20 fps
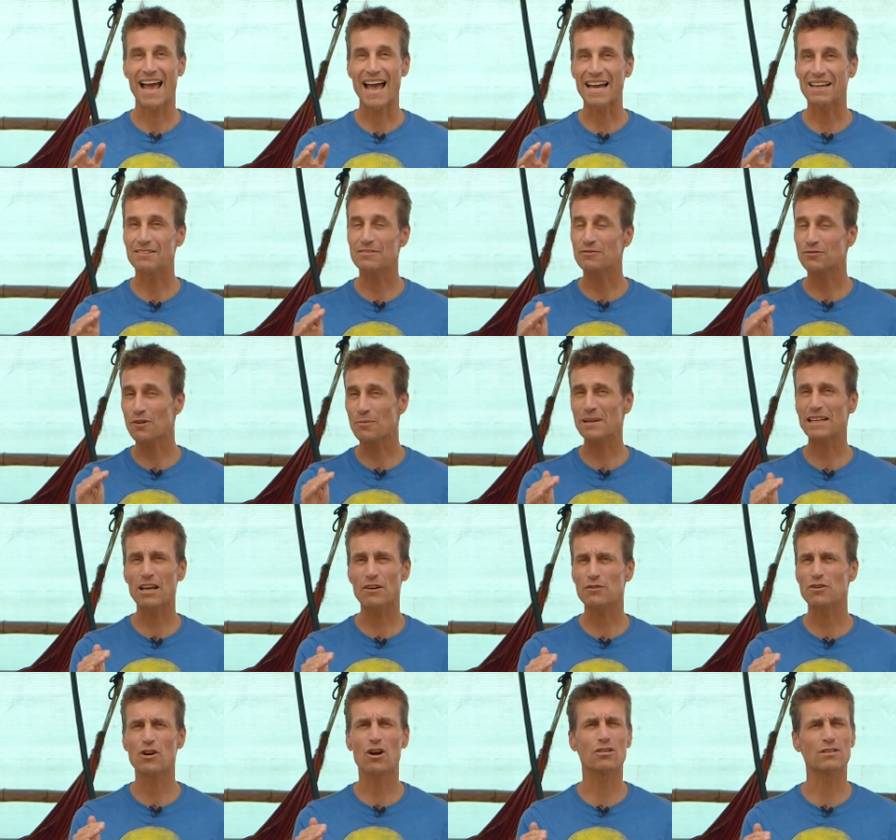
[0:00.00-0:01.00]
And for many
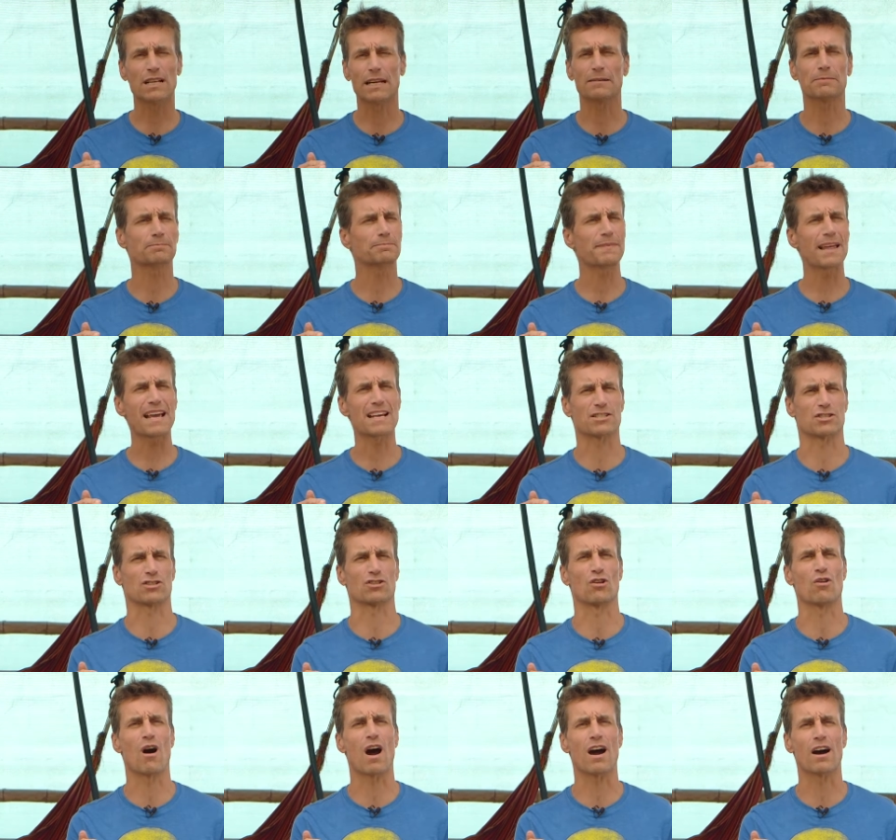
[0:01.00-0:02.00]
of you guys, like, there's
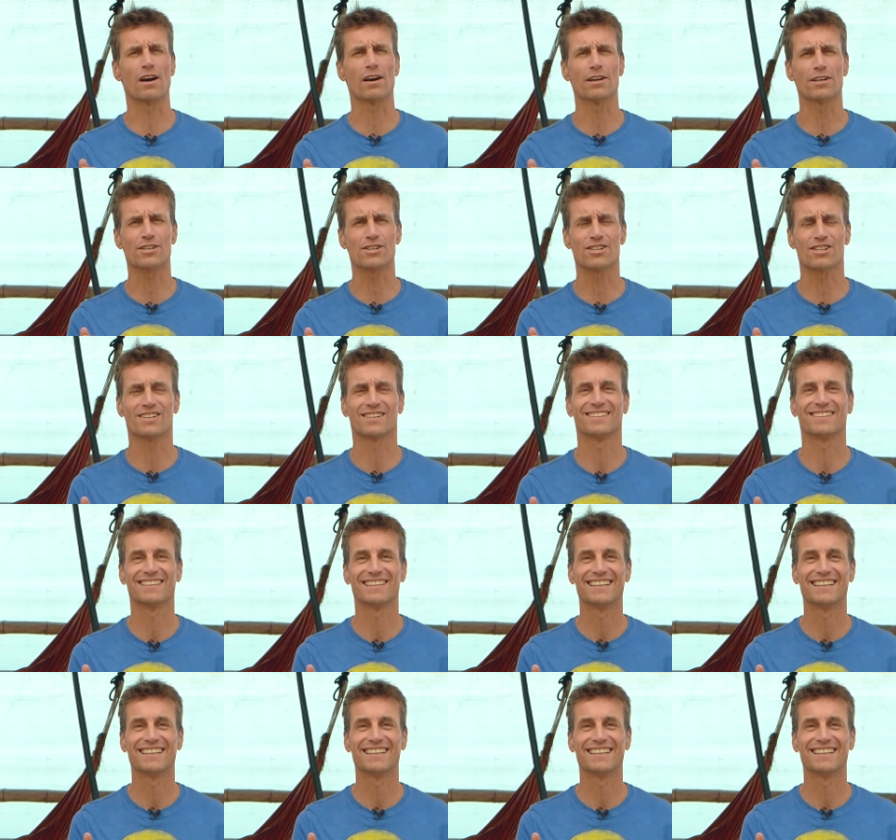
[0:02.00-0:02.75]
no arch.